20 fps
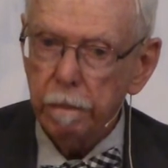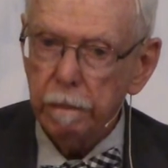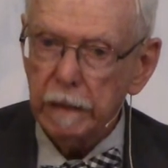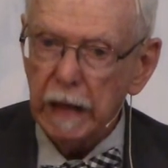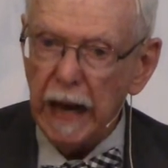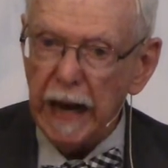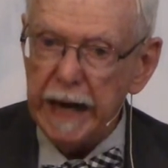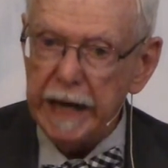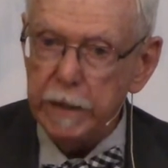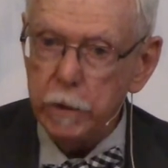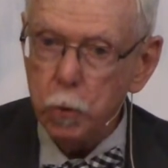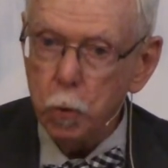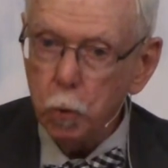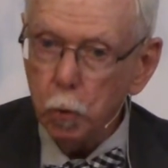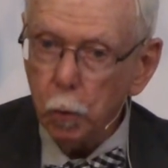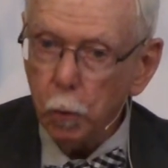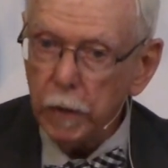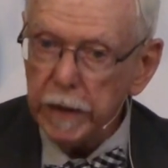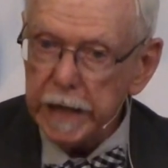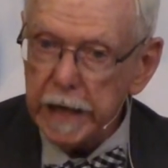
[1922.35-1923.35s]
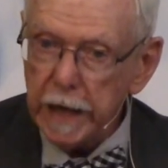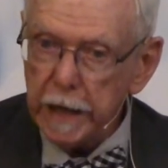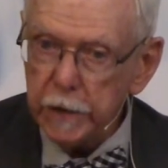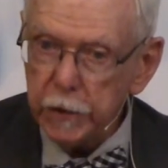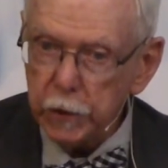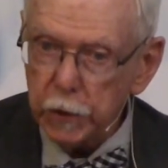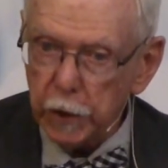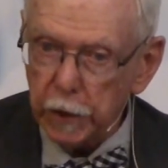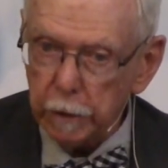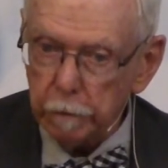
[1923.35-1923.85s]
a new
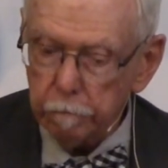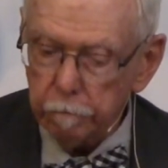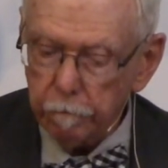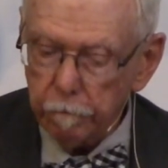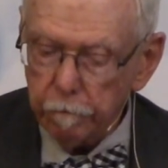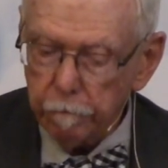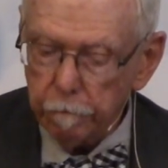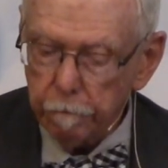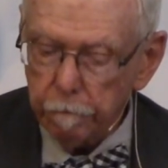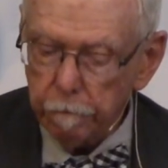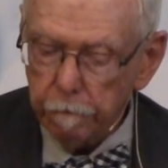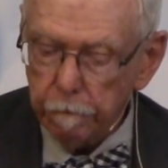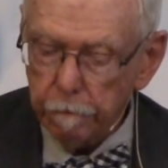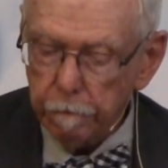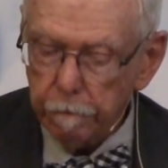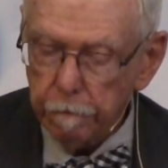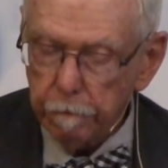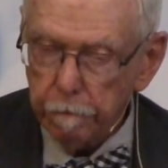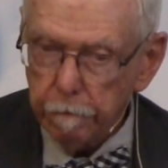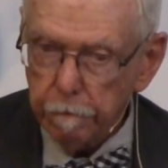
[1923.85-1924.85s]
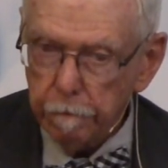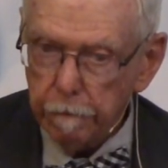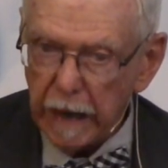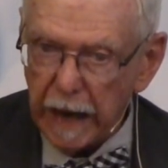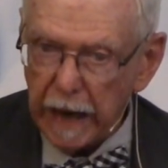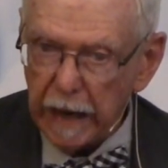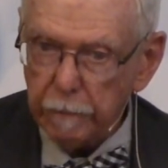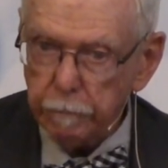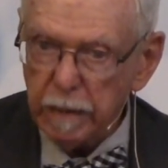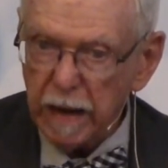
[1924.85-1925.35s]
creation
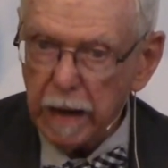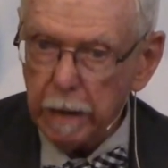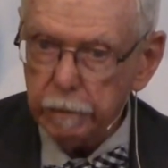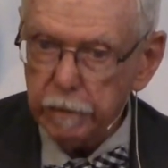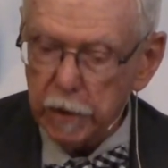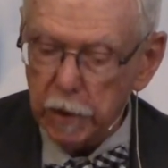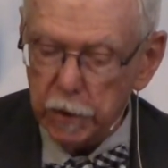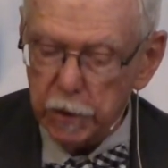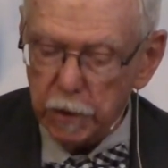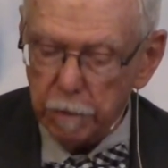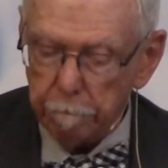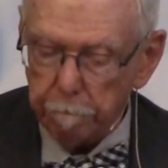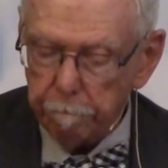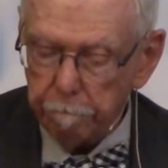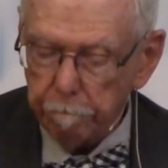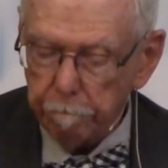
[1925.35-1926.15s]
at baptism,